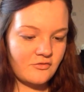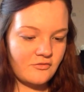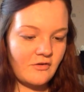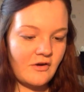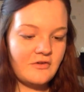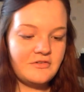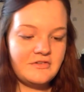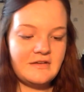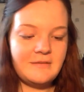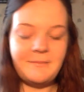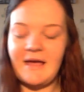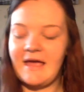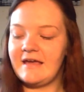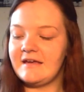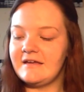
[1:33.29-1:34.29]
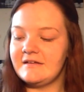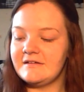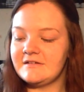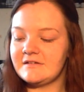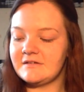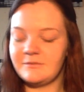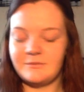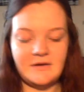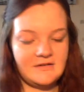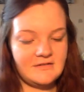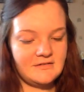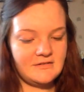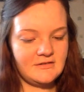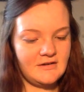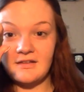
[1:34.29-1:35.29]
Rosy Beige,
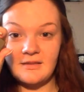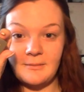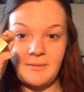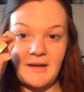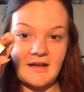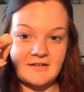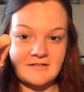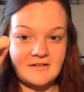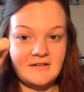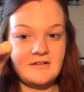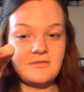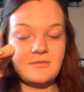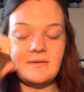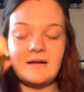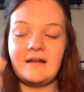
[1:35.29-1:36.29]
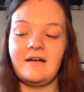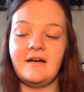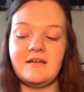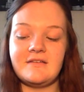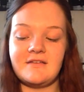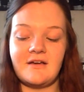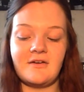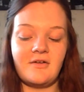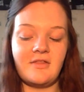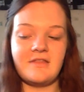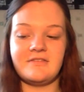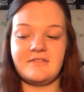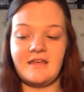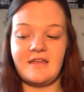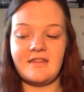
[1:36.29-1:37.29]
which the packaging is really nice. I got
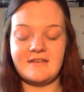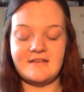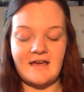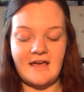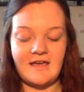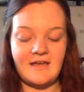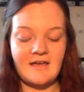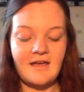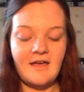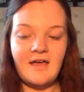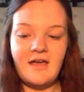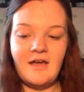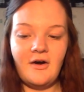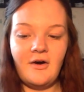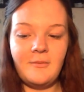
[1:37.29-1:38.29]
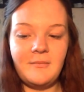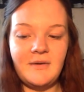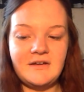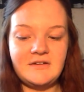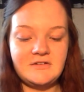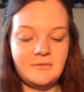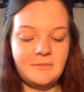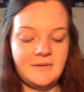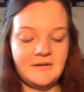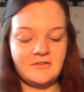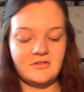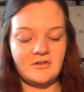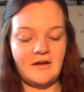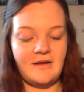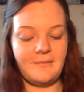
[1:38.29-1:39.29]
this the other day on my shopping
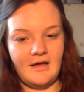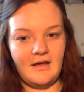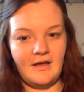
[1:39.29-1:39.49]
trip.